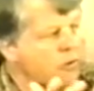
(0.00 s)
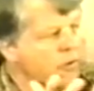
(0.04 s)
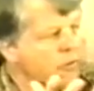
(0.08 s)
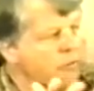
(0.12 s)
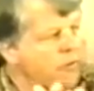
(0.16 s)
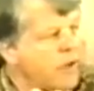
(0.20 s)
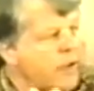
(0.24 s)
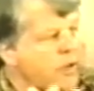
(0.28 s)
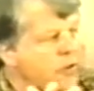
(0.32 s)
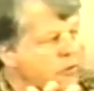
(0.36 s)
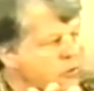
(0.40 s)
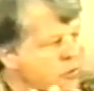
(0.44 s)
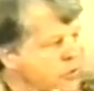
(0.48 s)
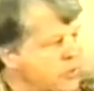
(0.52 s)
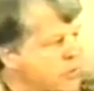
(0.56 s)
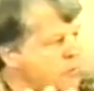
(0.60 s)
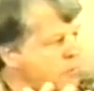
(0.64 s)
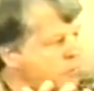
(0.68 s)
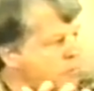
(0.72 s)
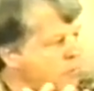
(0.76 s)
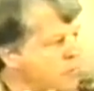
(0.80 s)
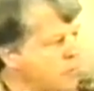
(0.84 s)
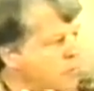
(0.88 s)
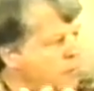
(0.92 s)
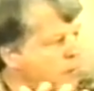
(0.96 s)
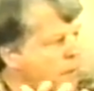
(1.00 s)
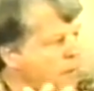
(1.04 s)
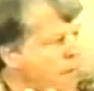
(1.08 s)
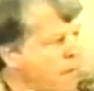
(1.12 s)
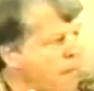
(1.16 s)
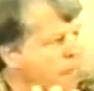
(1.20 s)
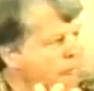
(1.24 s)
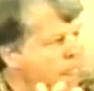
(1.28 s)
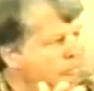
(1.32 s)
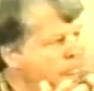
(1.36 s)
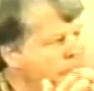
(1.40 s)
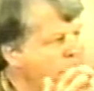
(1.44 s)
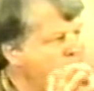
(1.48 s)
evangelism
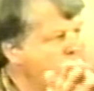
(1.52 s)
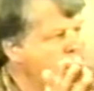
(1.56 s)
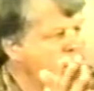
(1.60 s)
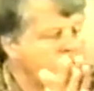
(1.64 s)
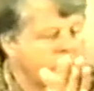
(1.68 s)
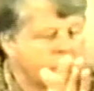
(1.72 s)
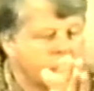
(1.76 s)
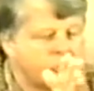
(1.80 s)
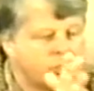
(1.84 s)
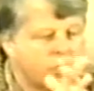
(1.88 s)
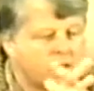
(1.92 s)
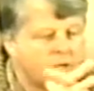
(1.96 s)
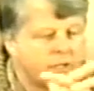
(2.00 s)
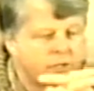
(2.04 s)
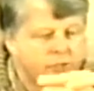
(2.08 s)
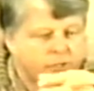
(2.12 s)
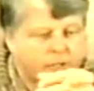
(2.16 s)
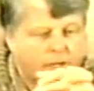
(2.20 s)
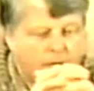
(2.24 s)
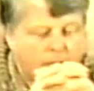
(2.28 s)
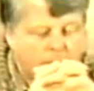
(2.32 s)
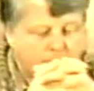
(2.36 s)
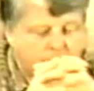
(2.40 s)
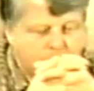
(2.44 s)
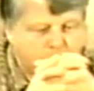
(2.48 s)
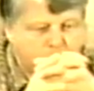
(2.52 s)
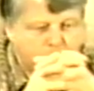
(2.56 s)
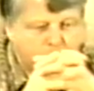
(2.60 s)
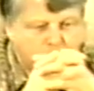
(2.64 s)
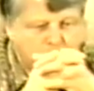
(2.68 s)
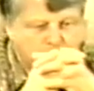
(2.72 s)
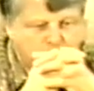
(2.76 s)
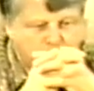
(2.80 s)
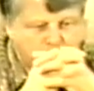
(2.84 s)
in John's gospel.